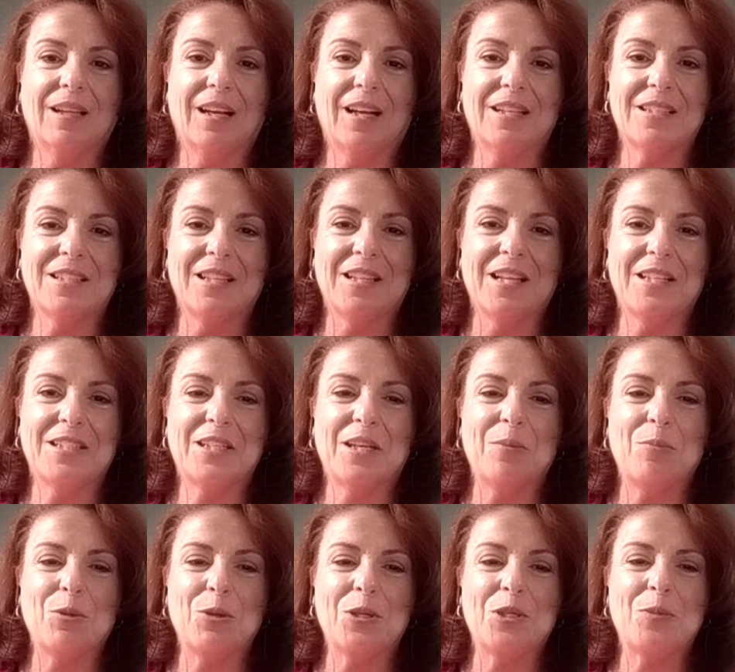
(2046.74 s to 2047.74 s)
like I said, that's
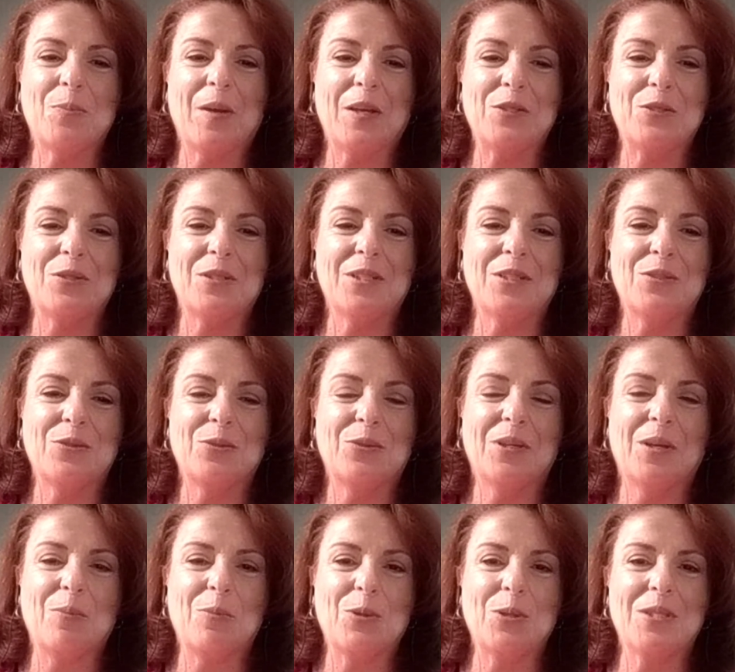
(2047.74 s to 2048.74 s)
Kimberly's specialty, so
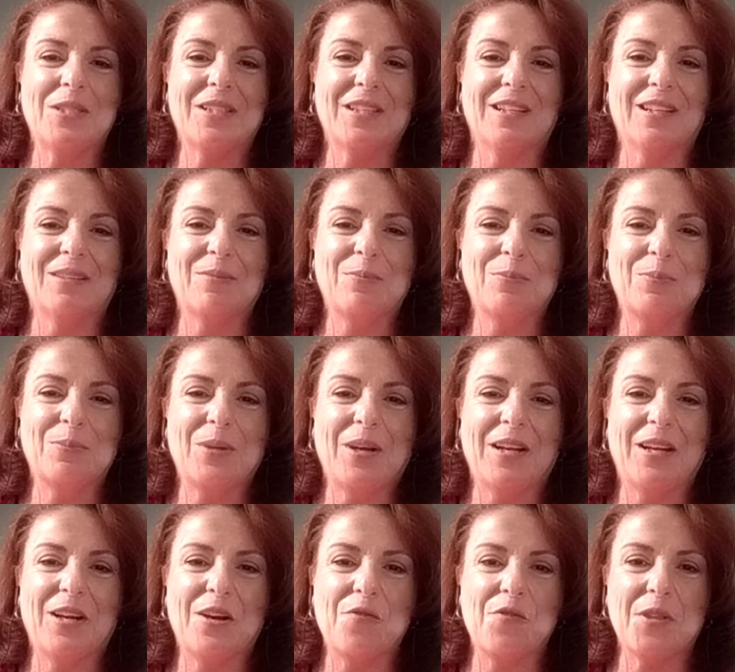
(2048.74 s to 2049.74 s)
Kimberly's going to
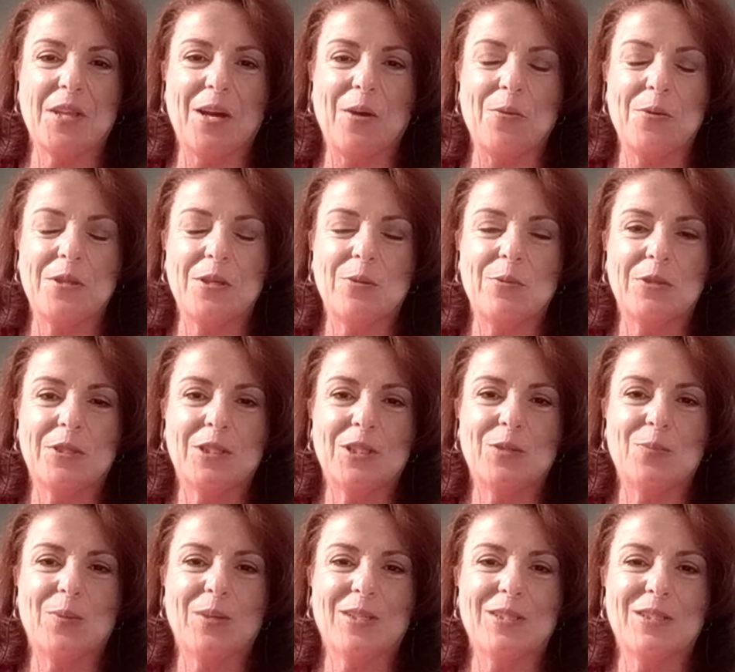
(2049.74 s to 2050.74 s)
probably cover that with you when
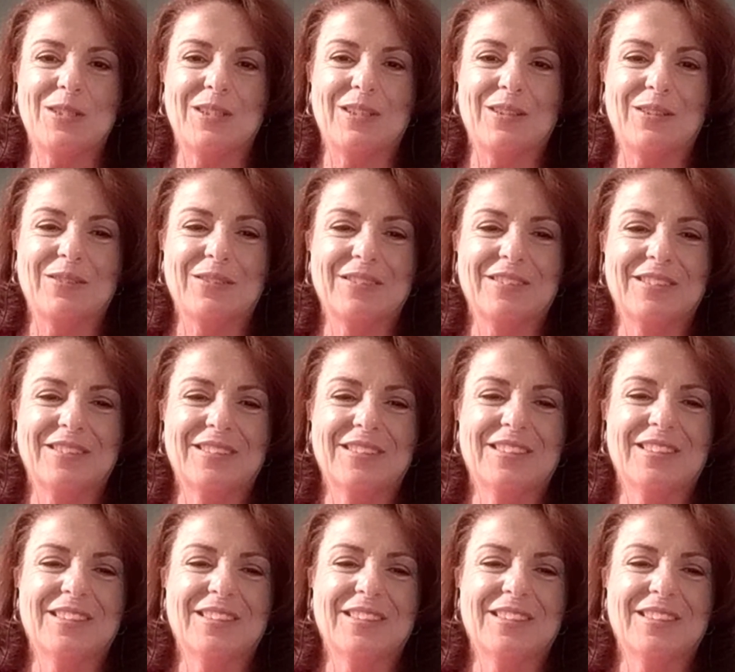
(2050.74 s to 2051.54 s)
she speaks to you.